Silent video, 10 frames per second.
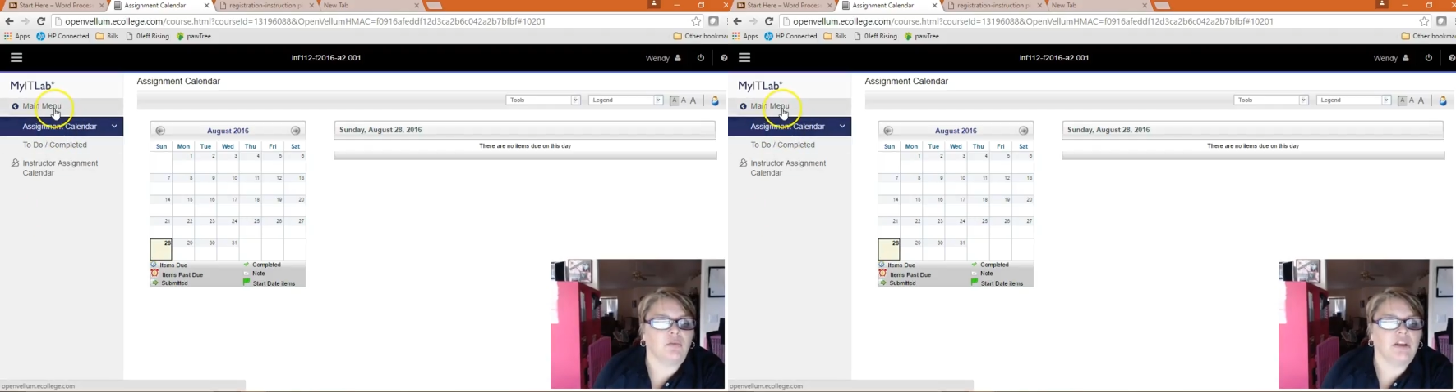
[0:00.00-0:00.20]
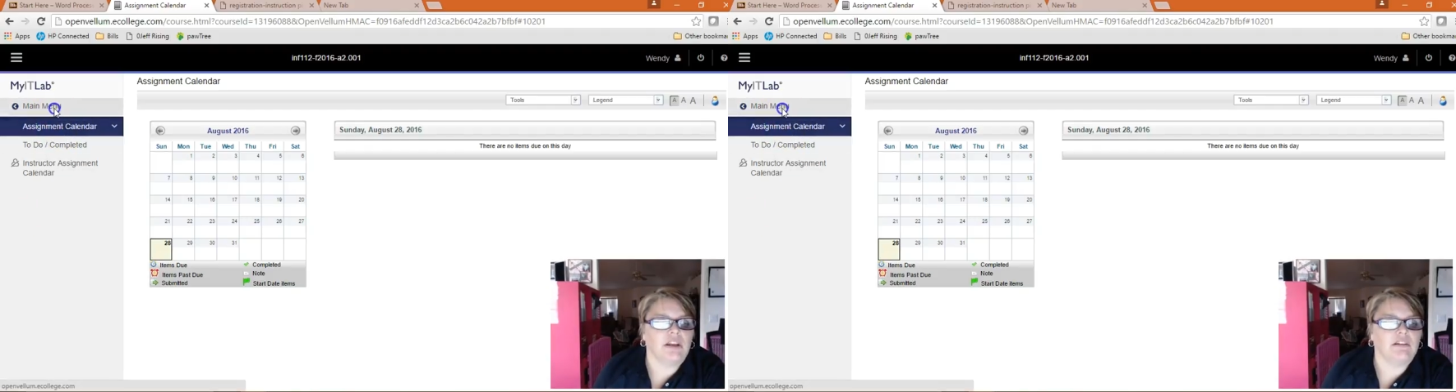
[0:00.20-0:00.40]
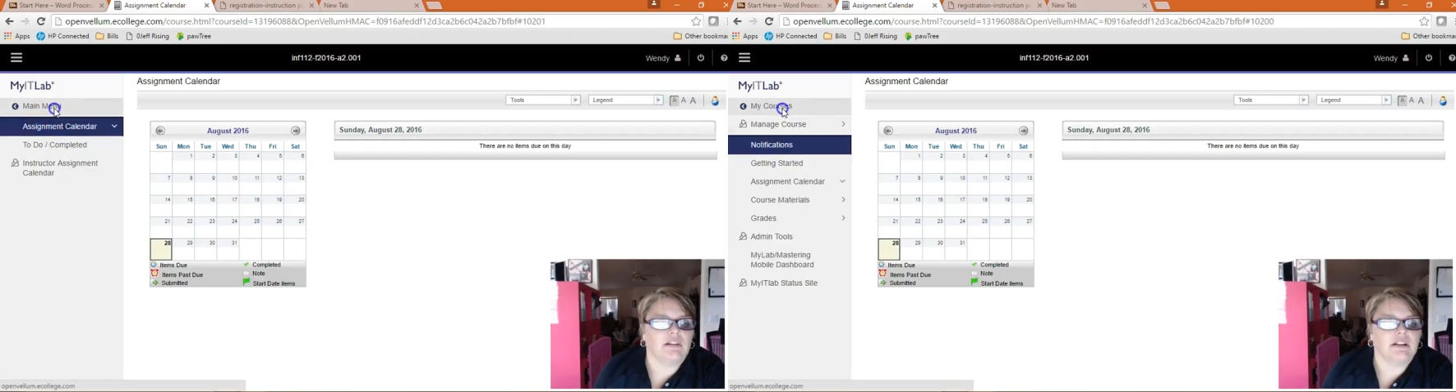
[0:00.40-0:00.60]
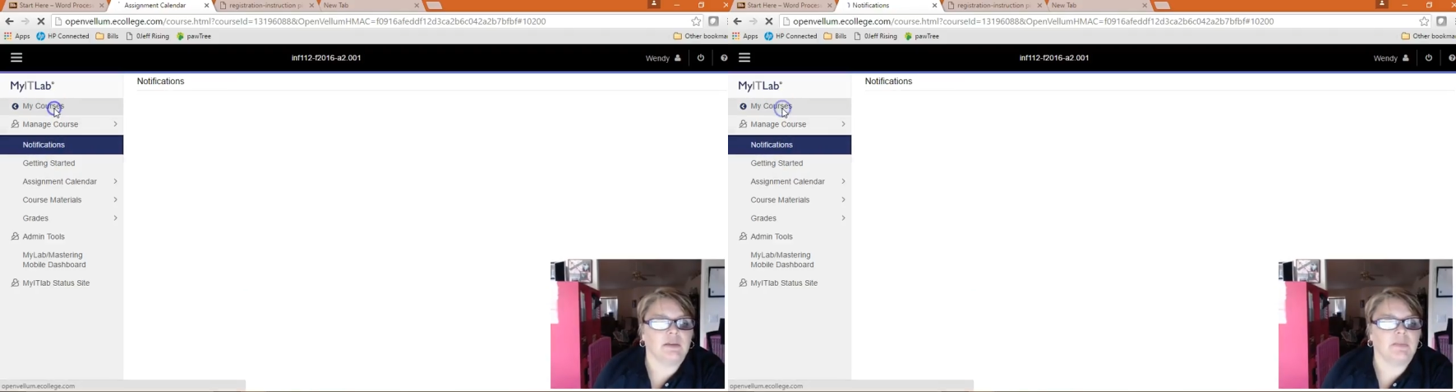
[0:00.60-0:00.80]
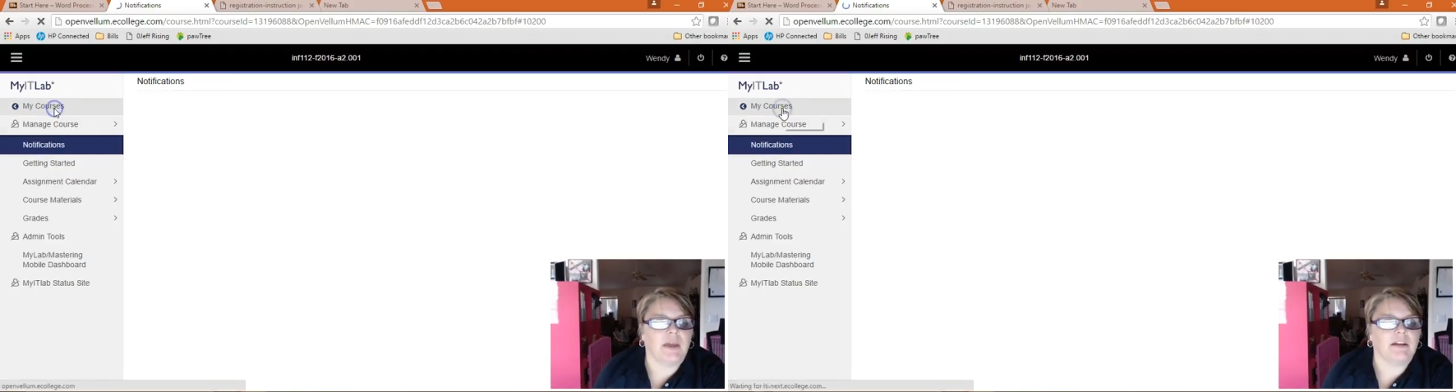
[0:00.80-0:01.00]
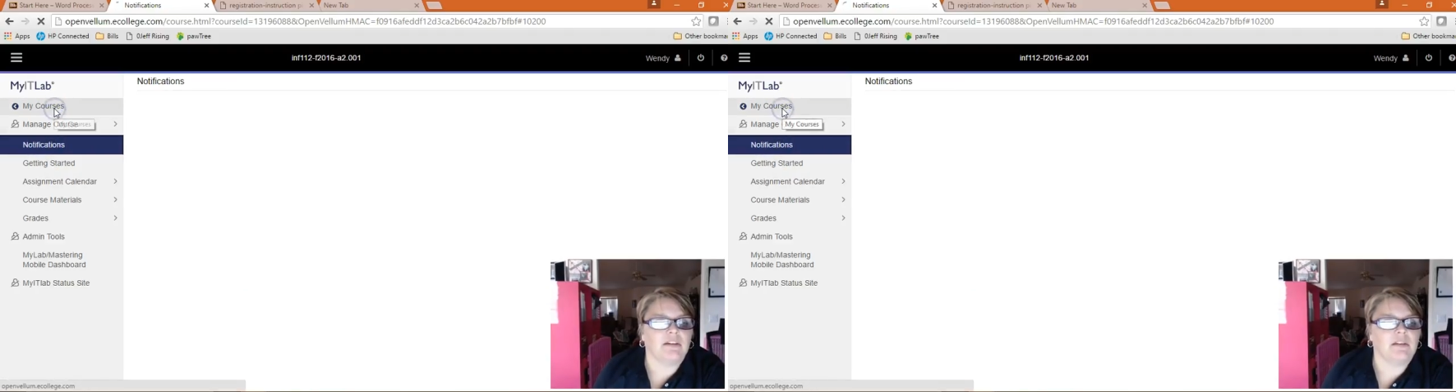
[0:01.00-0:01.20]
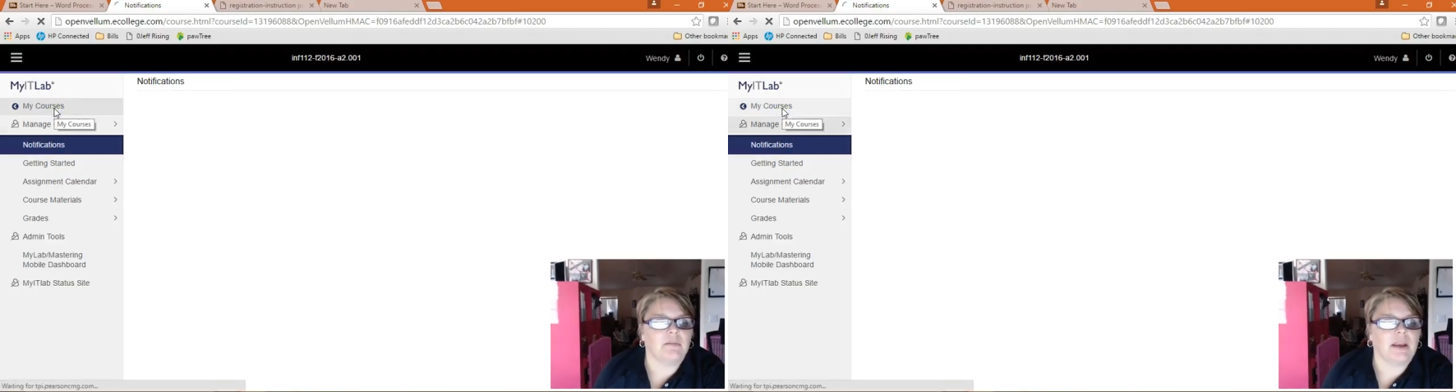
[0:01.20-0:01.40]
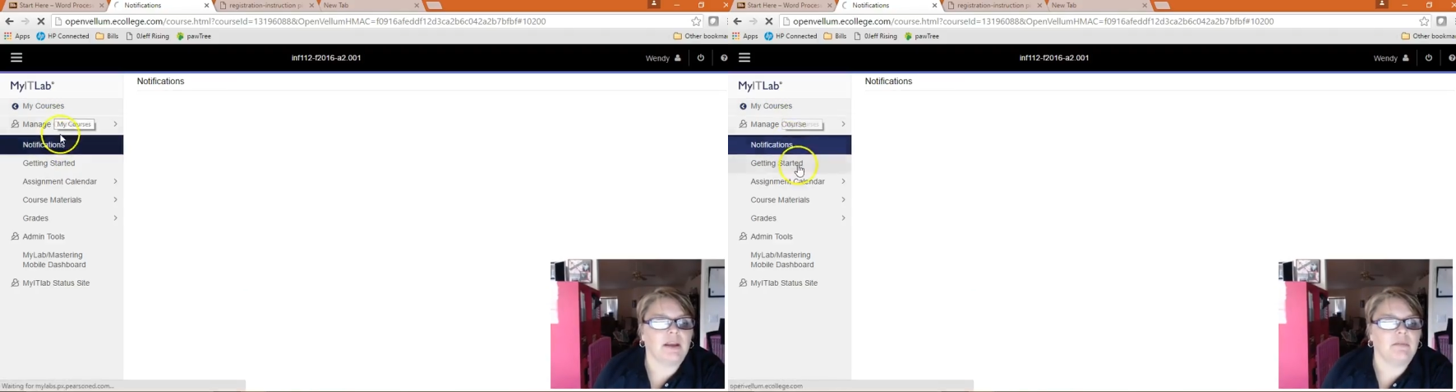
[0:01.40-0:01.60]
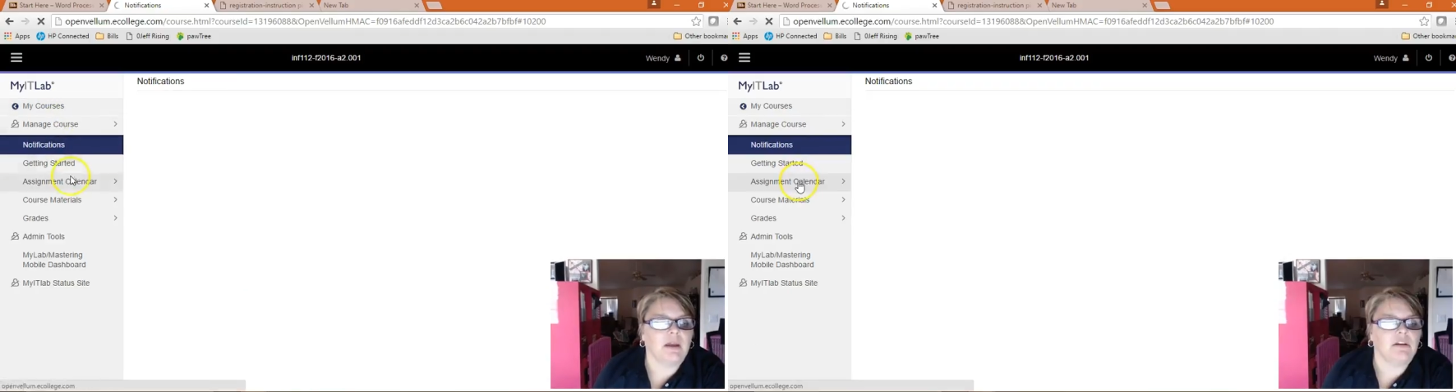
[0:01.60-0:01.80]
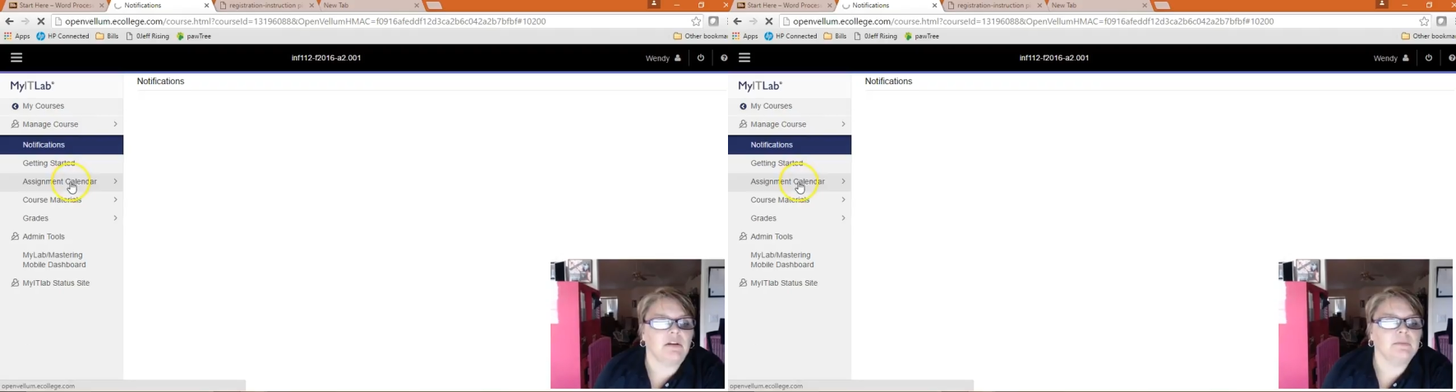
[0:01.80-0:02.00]
we need to click back to the main
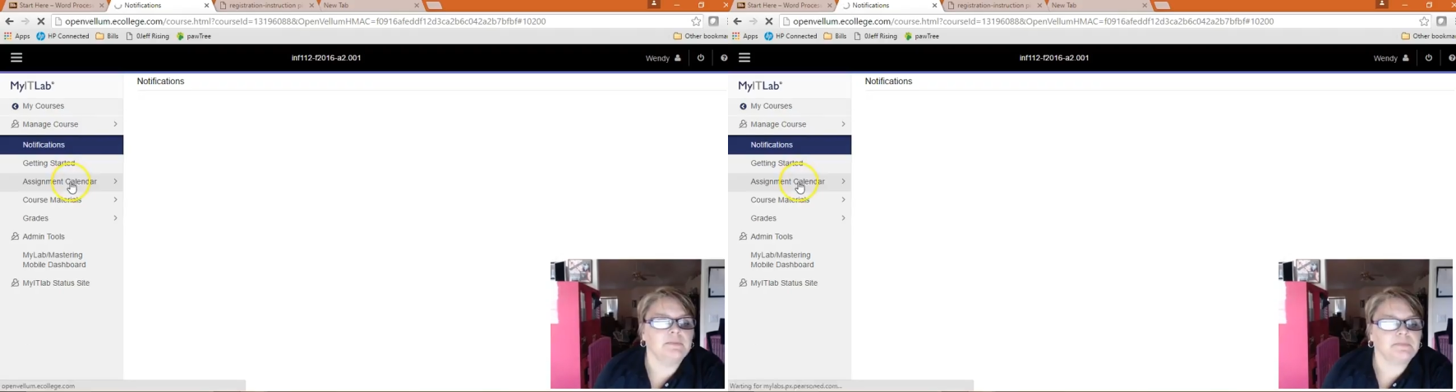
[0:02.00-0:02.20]
menu.